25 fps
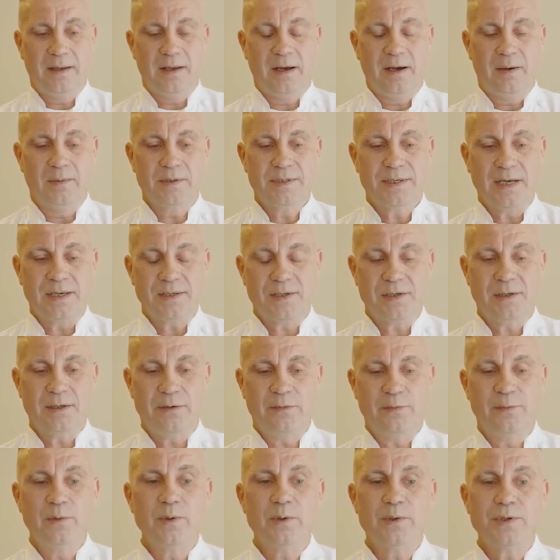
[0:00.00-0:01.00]
I was actually
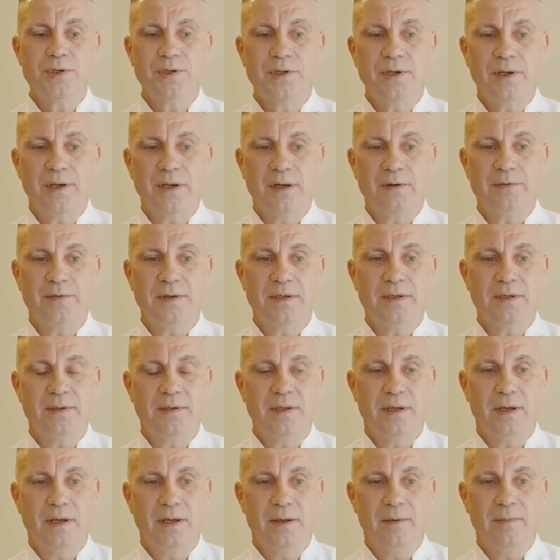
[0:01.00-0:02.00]
fortunate enough,
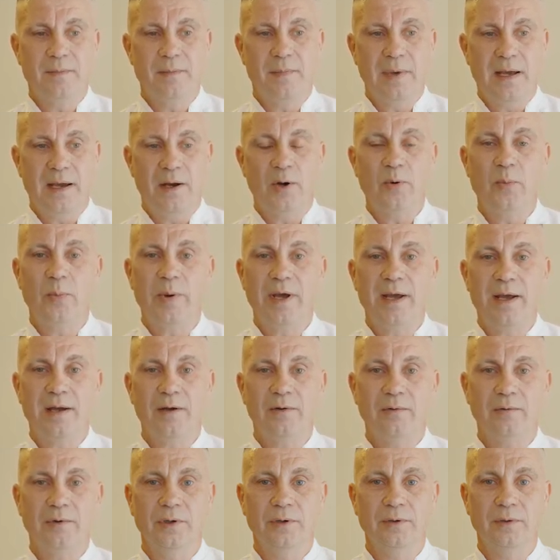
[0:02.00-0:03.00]
Al
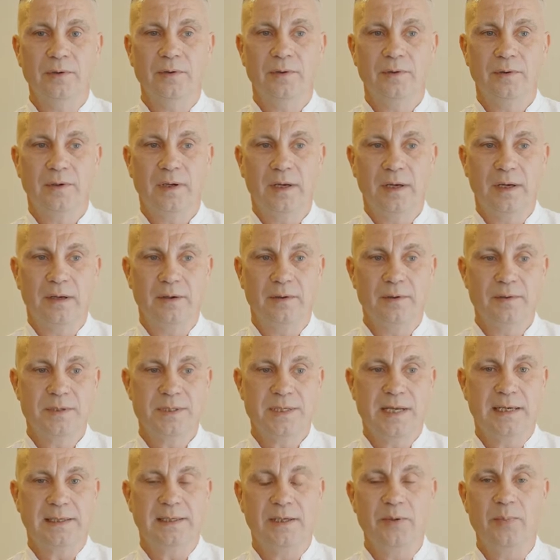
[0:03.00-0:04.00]
Bearu, who
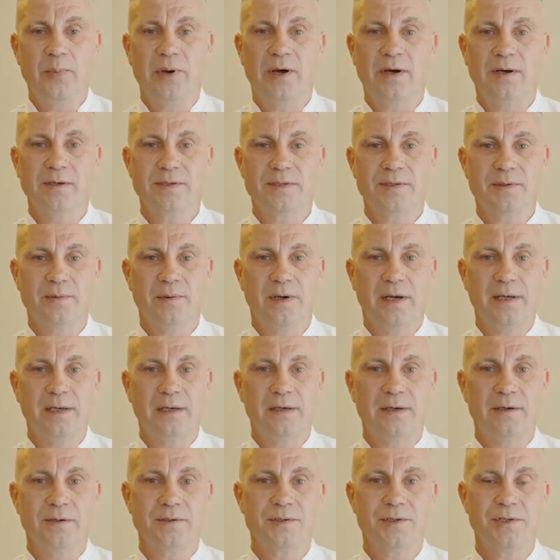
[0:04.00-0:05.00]
sadly passed away
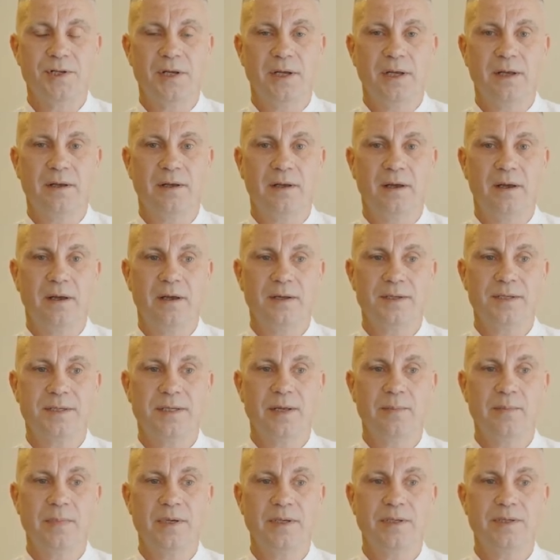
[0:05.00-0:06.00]
last year,
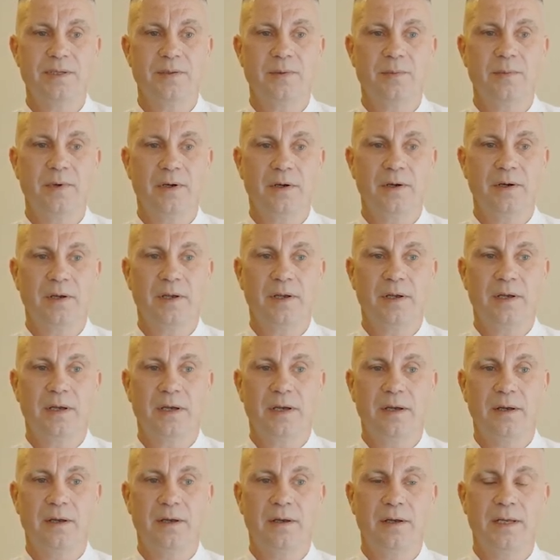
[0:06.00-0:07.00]
sent me to work
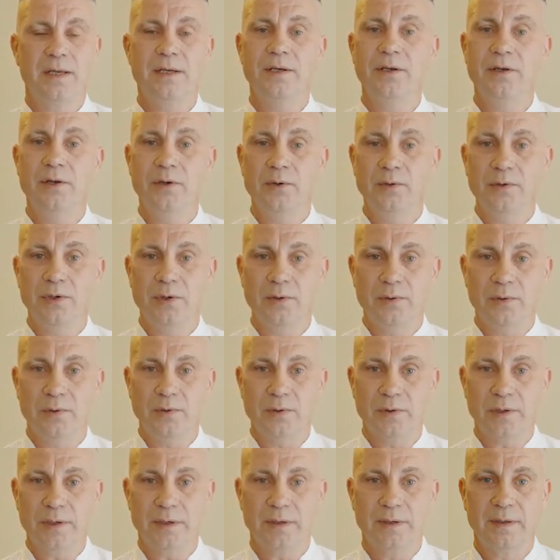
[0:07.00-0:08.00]
in New
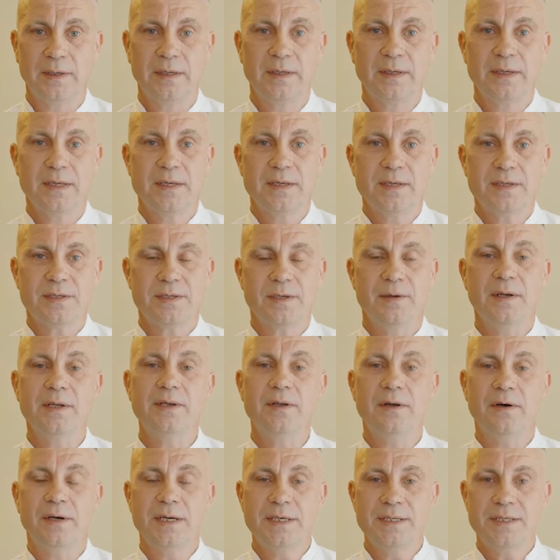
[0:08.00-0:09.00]
York. So at
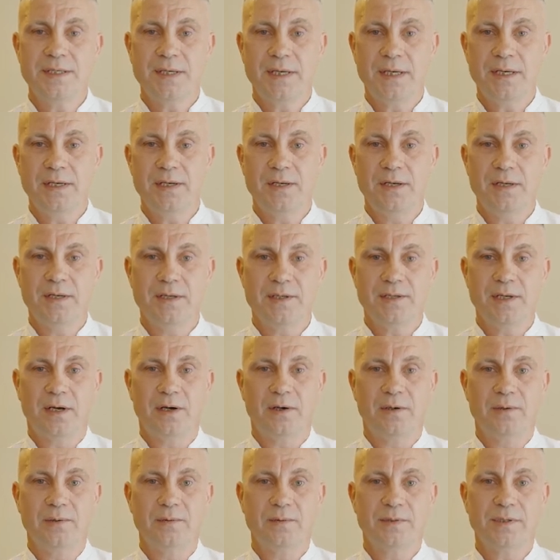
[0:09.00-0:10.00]
19 years
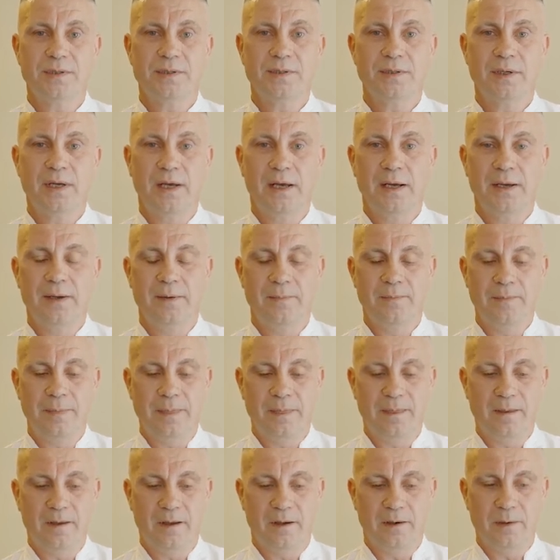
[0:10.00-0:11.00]
old,
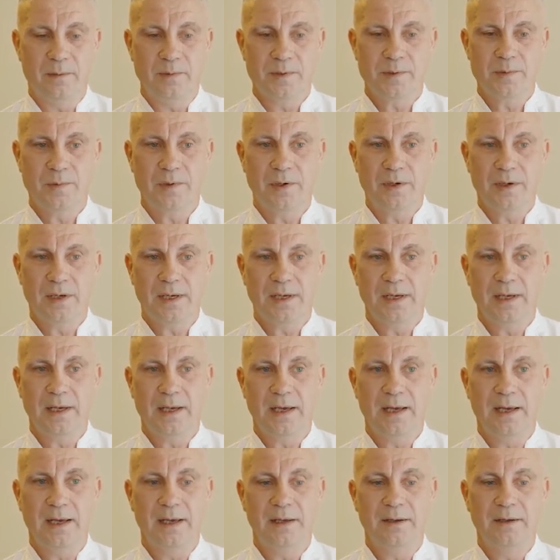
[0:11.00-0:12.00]
I was working
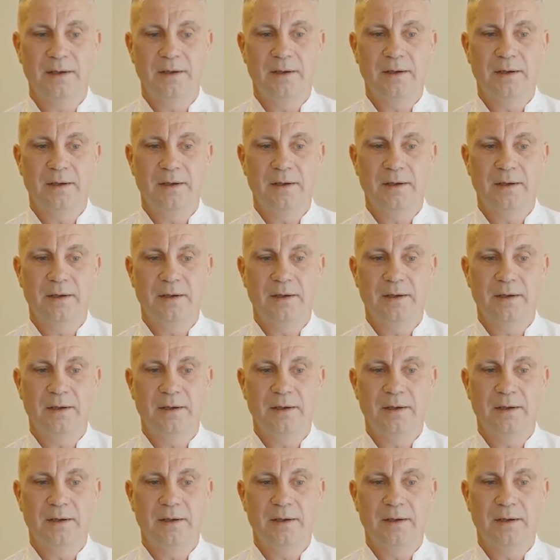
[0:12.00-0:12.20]
at